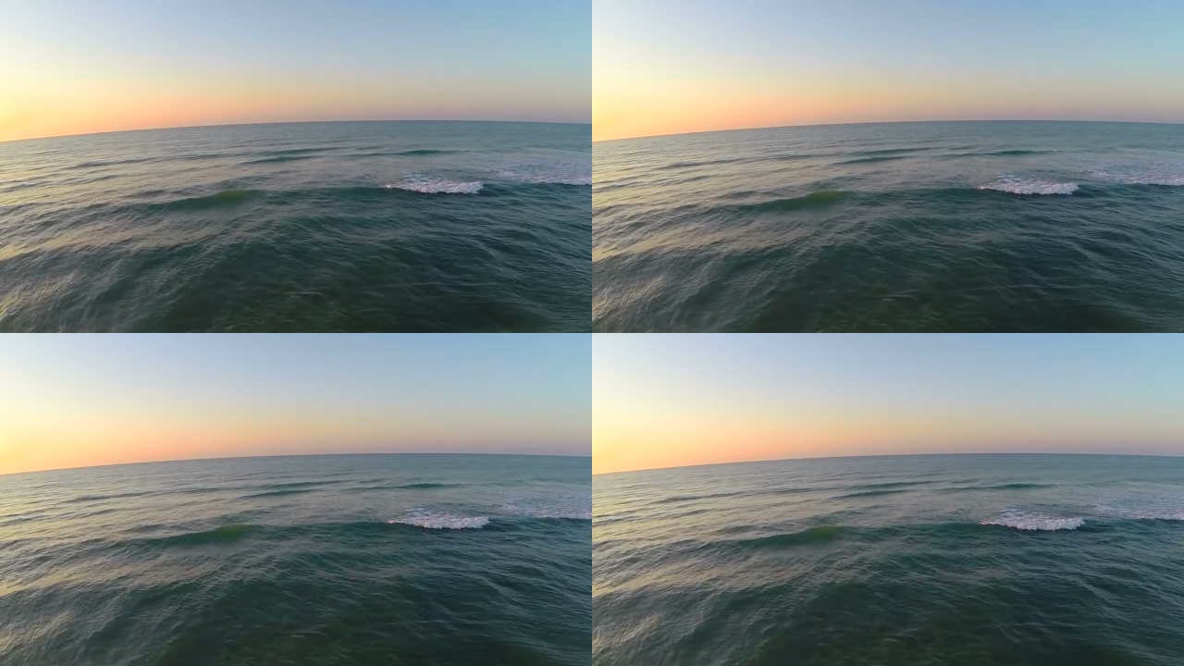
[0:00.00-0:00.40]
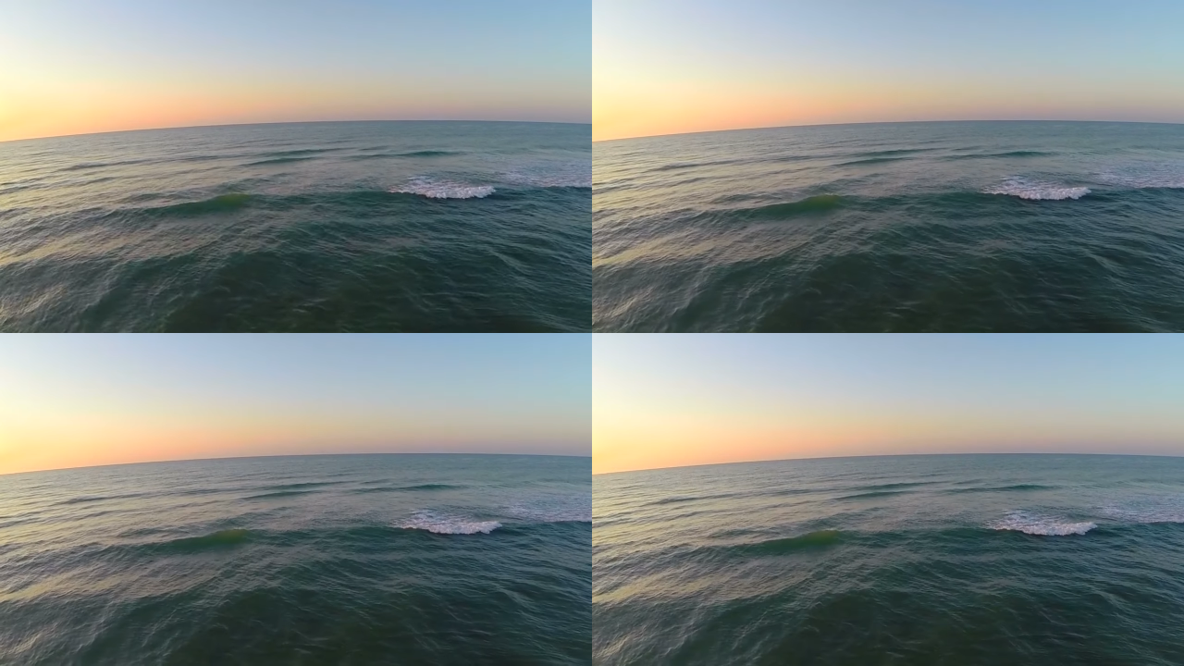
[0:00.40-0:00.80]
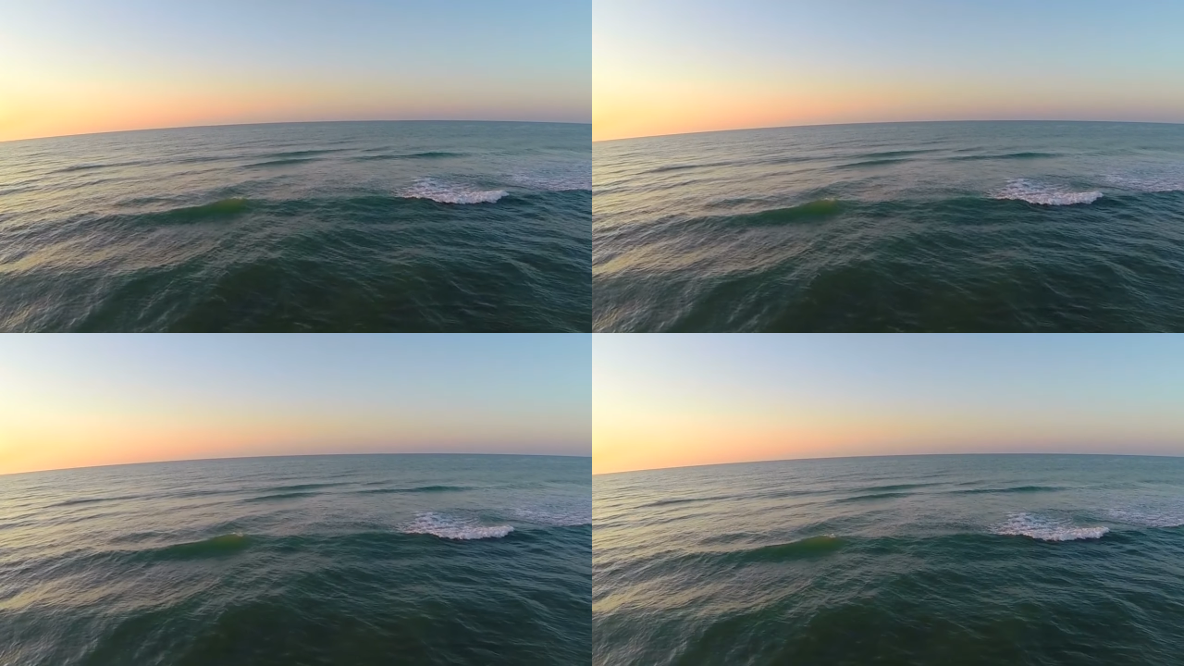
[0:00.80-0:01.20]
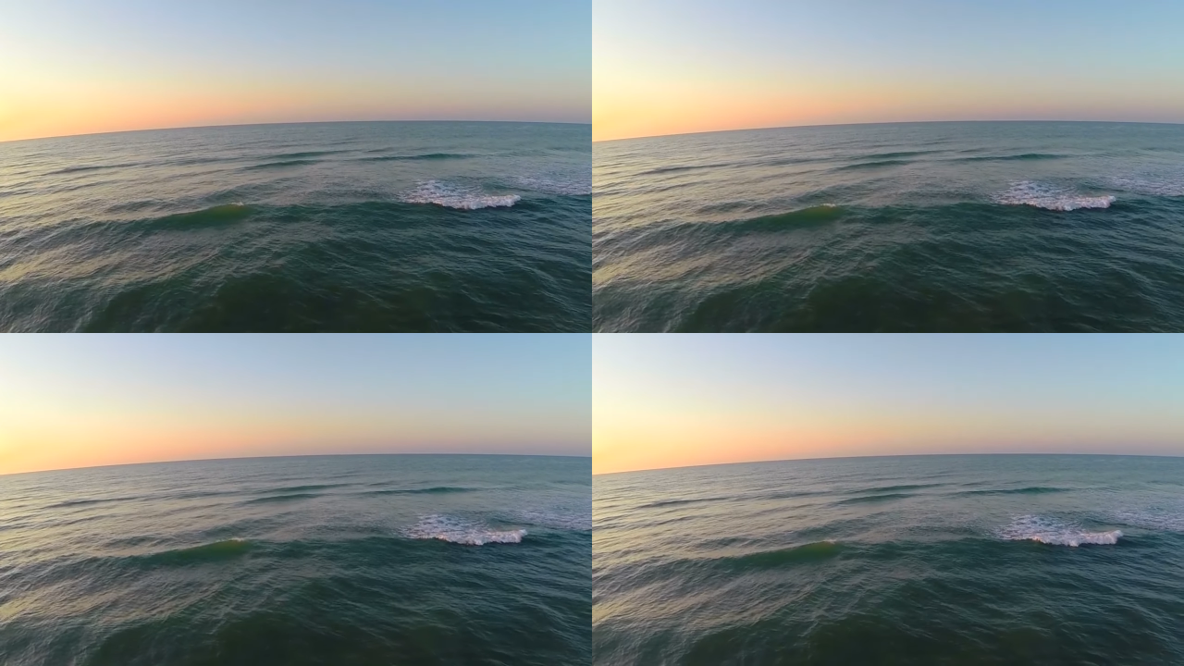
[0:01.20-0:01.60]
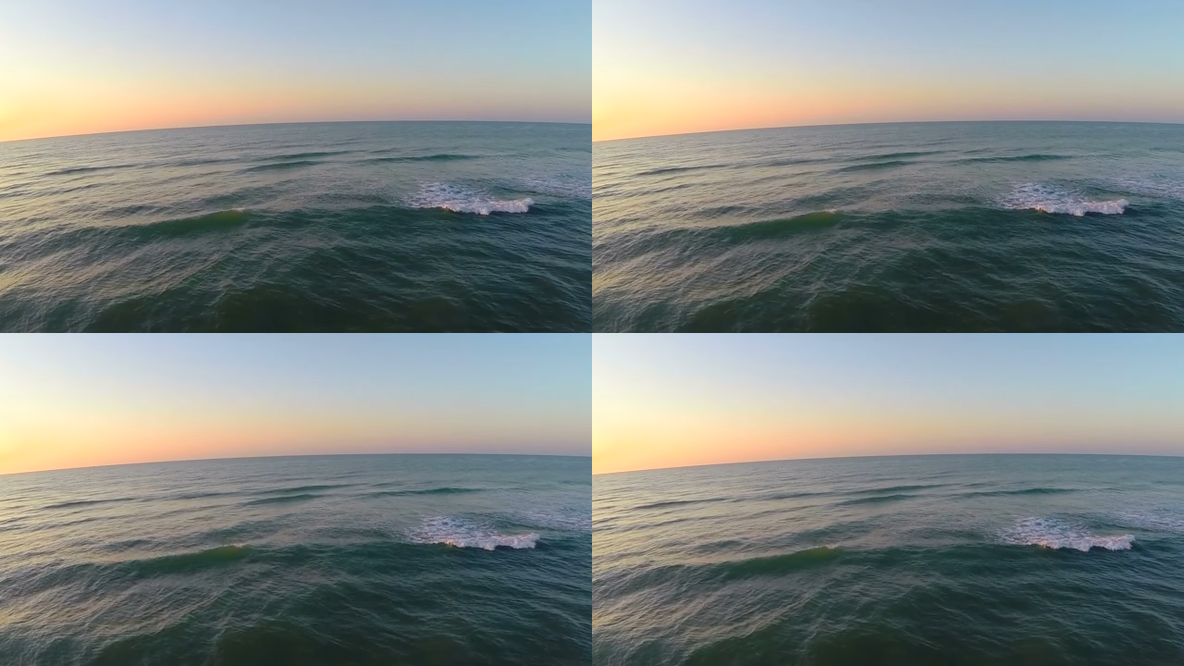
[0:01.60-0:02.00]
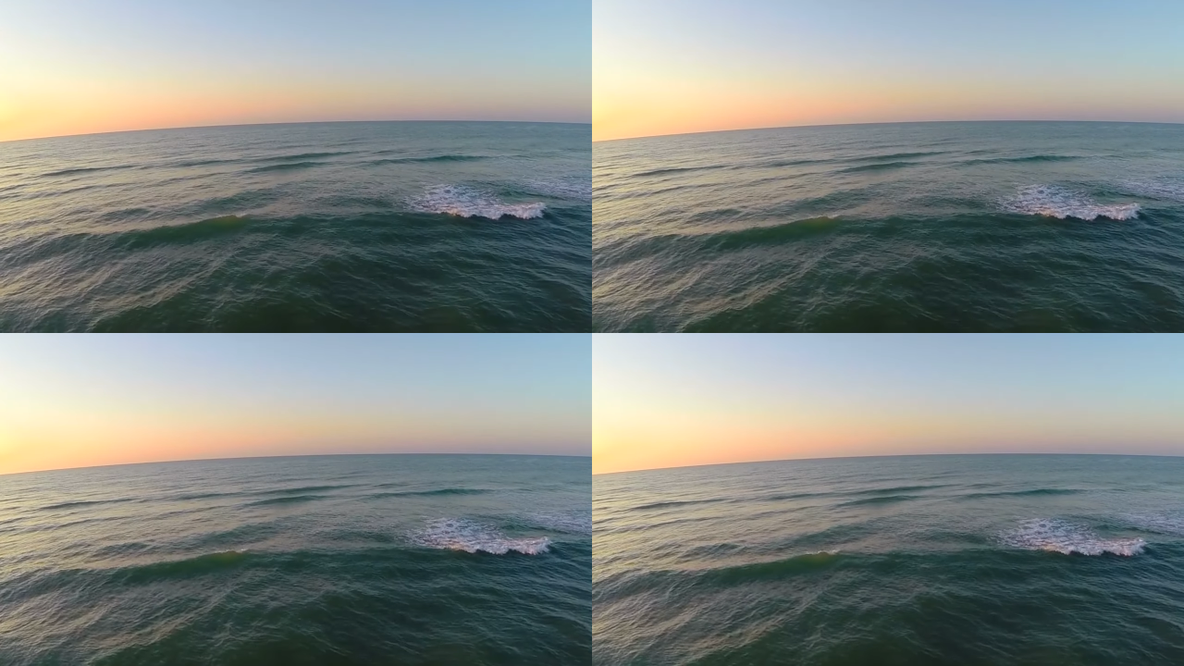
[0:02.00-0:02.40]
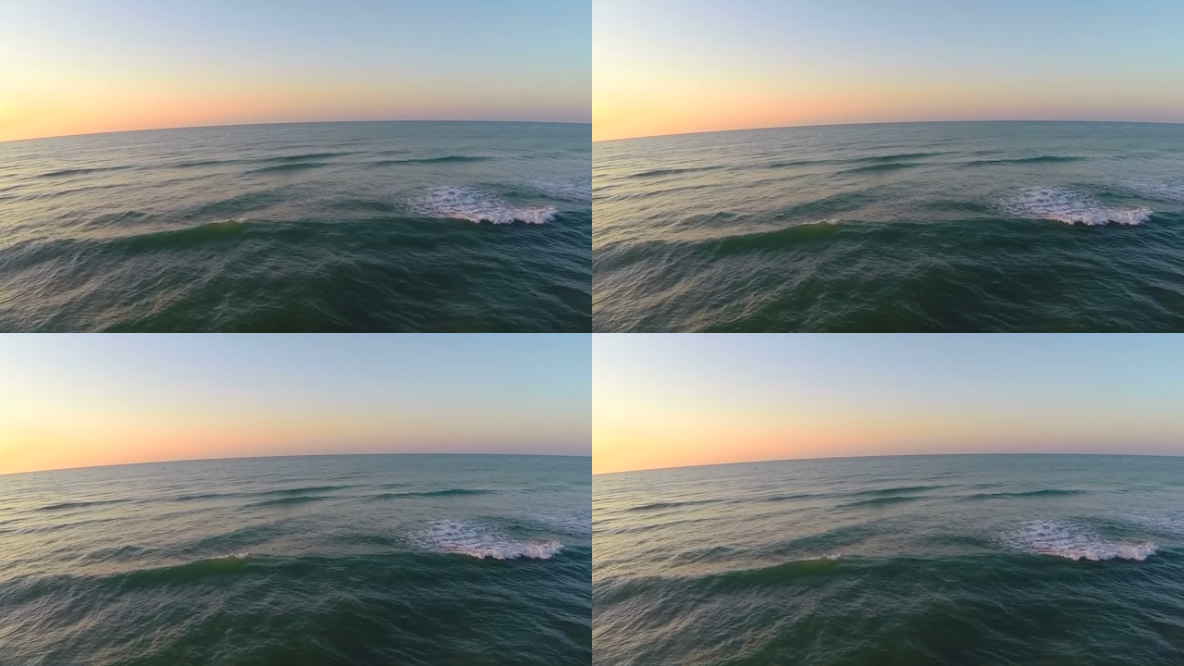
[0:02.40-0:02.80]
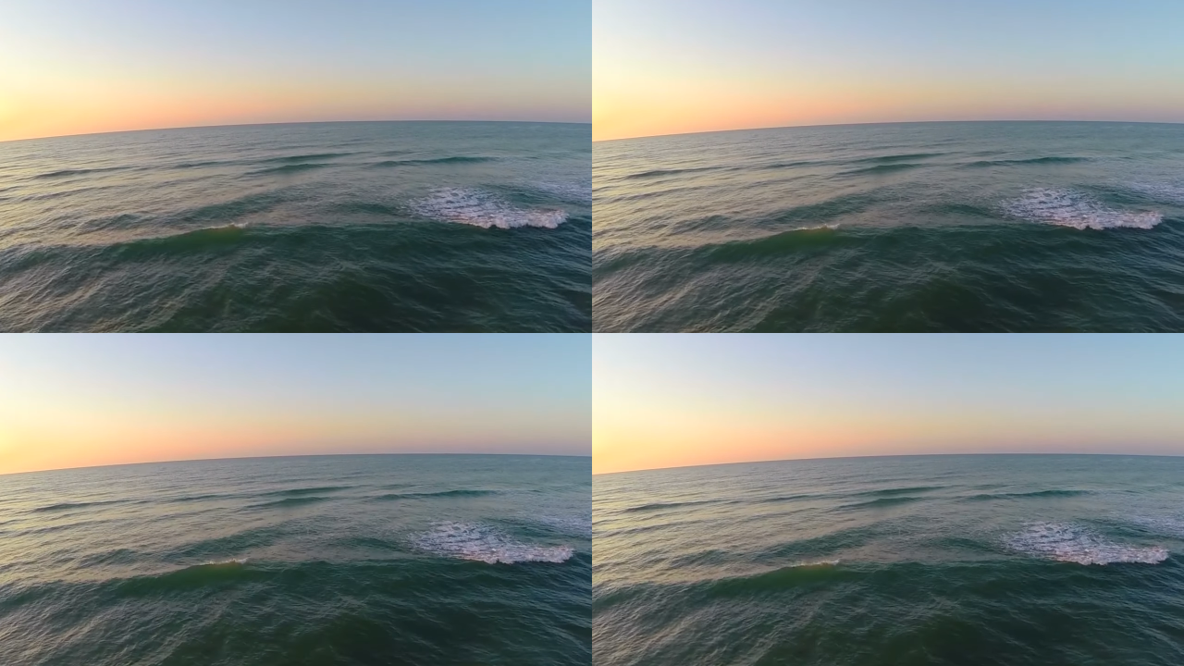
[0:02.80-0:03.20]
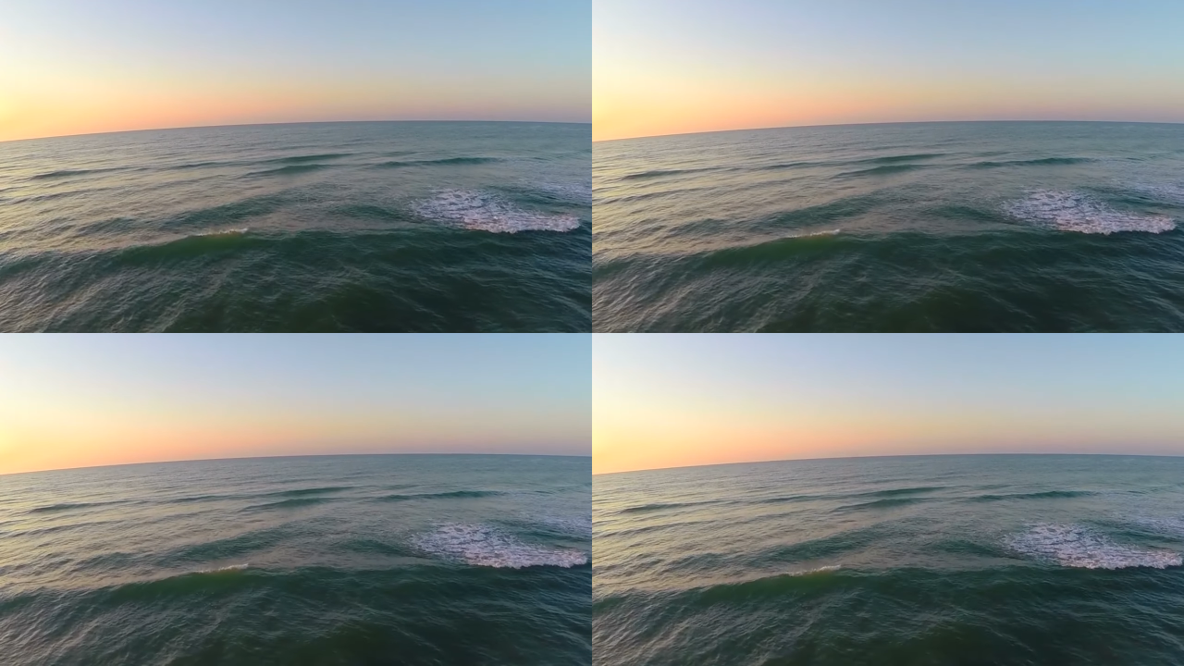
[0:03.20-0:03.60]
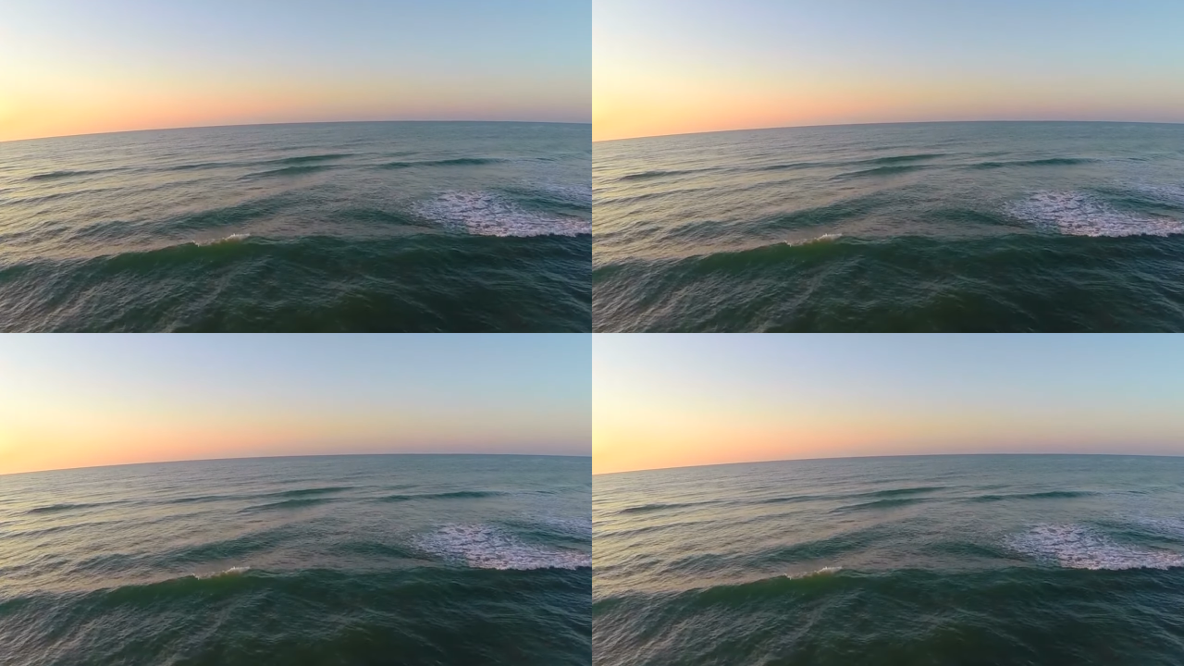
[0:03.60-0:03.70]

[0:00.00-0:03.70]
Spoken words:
(no speaker visible)